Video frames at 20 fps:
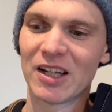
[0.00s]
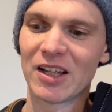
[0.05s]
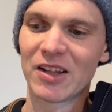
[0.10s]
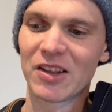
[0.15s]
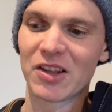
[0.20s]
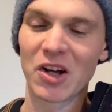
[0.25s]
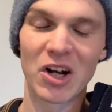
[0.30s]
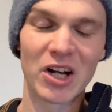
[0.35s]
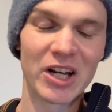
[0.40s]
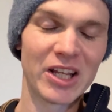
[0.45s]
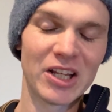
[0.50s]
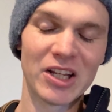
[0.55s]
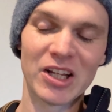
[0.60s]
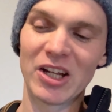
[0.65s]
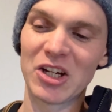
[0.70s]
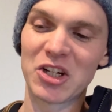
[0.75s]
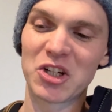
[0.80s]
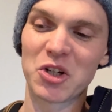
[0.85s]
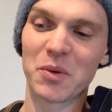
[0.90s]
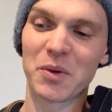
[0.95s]
The only
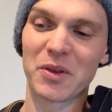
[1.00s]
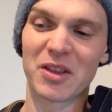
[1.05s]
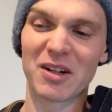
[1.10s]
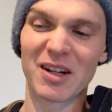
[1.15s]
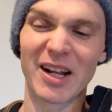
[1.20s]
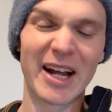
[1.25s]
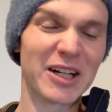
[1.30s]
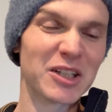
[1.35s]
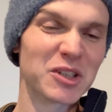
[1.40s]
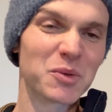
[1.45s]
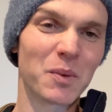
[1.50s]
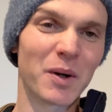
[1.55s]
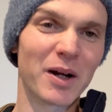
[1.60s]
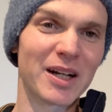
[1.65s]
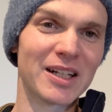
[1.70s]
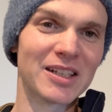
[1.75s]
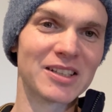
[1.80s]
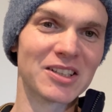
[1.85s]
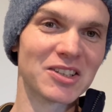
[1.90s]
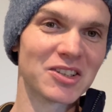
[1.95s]
issue with the latest one
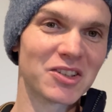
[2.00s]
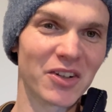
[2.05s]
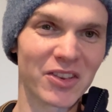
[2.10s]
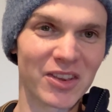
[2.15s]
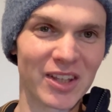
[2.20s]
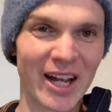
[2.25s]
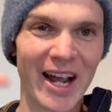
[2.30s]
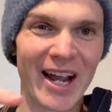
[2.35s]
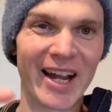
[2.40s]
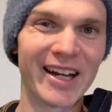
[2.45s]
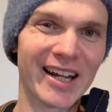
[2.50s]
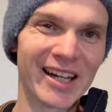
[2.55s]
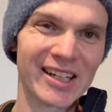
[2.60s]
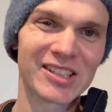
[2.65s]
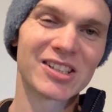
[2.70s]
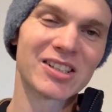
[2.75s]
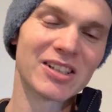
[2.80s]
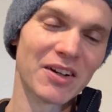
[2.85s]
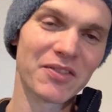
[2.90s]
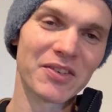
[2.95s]
is it's got the ADAS
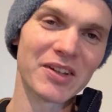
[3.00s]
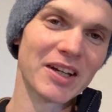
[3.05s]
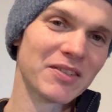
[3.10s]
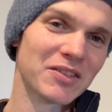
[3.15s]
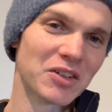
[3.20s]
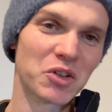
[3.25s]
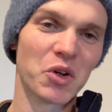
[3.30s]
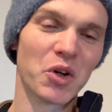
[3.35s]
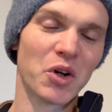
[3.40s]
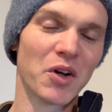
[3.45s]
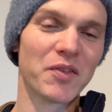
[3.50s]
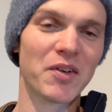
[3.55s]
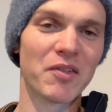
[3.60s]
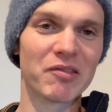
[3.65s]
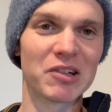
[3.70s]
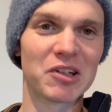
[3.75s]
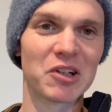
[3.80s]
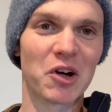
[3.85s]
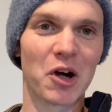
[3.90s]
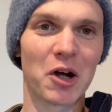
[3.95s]
stuff that you have to turn off
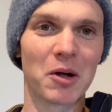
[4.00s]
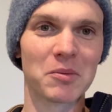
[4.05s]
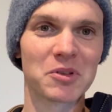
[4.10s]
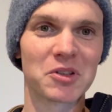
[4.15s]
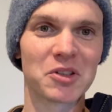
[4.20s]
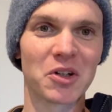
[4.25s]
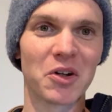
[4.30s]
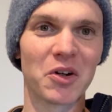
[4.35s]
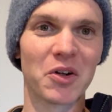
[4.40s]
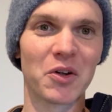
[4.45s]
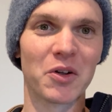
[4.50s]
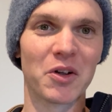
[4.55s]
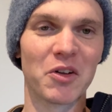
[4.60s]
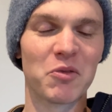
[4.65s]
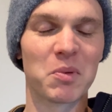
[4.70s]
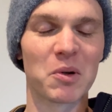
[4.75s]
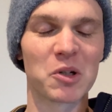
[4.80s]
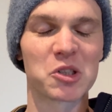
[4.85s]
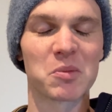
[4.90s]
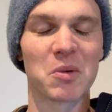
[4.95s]
every time. So
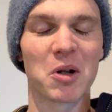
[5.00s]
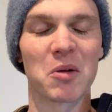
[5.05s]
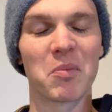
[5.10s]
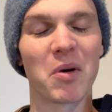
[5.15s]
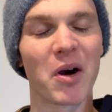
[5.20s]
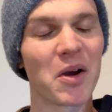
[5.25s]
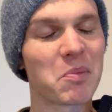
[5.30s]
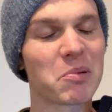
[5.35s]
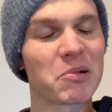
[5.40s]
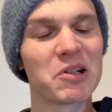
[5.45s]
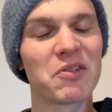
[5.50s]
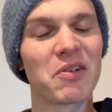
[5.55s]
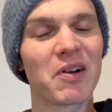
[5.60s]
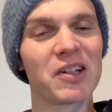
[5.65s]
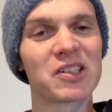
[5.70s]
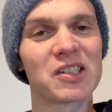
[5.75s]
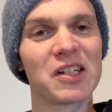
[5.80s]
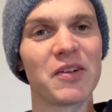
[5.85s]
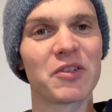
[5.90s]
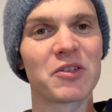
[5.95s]
if possible, I'd buy a
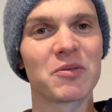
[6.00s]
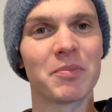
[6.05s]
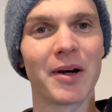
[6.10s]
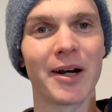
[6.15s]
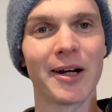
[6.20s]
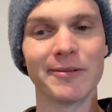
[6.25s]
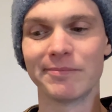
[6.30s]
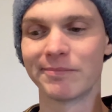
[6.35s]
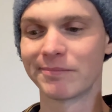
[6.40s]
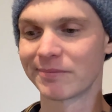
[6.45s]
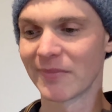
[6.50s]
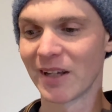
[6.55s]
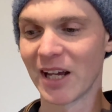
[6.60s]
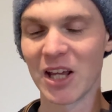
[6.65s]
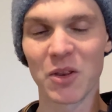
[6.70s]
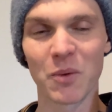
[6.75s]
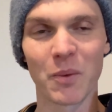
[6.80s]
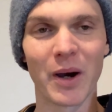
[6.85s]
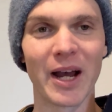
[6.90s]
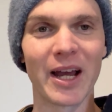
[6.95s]
pre-facelift, but
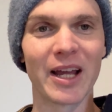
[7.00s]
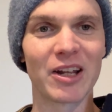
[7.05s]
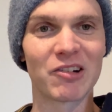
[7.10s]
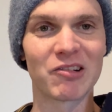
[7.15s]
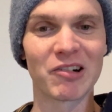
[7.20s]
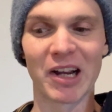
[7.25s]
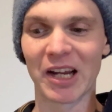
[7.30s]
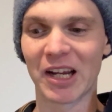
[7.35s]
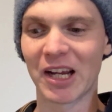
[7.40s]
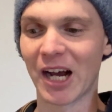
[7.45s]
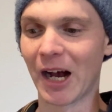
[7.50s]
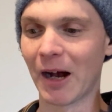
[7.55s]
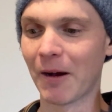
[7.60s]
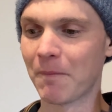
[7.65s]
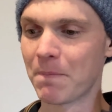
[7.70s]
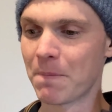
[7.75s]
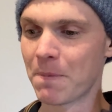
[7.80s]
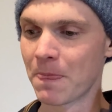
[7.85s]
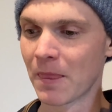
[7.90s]
either way, great car.